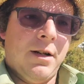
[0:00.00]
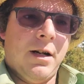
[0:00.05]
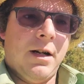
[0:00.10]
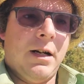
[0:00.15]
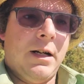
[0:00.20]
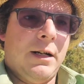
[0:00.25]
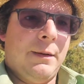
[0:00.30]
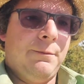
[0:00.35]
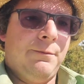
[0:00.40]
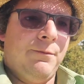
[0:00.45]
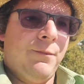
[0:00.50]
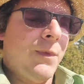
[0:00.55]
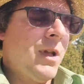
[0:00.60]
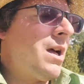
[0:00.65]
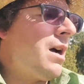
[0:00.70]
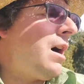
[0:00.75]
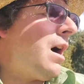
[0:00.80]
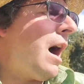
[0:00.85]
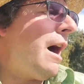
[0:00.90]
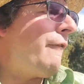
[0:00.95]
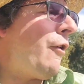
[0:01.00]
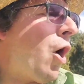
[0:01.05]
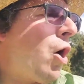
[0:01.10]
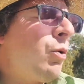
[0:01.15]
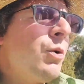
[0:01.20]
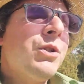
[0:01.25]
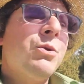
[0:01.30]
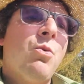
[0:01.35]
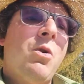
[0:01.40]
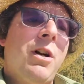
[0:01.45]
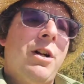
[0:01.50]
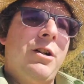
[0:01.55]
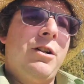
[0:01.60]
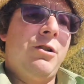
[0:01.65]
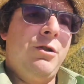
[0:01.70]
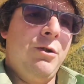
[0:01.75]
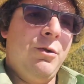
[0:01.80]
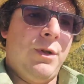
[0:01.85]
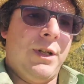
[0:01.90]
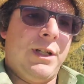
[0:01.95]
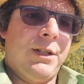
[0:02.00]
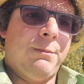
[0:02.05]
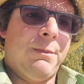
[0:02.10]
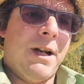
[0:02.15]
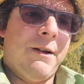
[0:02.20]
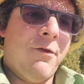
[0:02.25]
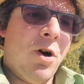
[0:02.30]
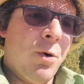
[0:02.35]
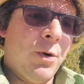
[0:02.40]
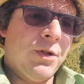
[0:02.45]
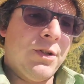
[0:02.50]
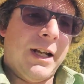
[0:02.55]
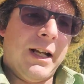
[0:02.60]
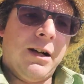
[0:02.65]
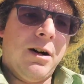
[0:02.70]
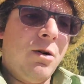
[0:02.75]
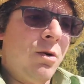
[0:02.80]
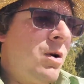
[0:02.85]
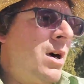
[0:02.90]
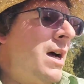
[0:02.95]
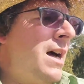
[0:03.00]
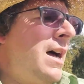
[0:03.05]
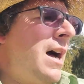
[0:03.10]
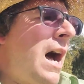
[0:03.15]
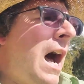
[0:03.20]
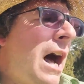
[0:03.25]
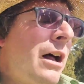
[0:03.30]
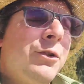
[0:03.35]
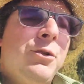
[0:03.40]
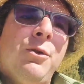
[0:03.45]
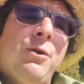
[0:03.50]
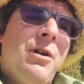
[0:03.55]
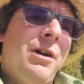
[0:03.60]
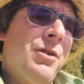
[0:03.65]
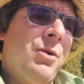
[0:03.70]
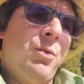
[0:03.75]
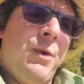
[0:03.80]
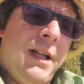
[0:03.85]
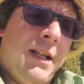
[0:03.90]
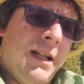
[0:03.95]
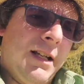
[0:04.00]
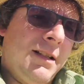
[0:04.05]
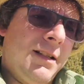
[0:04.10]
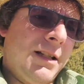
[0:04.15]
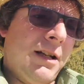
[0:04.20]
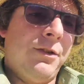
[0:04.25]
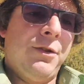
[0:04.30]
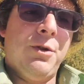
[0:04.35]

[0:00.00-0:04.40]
Um, I've always wanted to do this, but I've always like, oh, I'll do it on the weekends.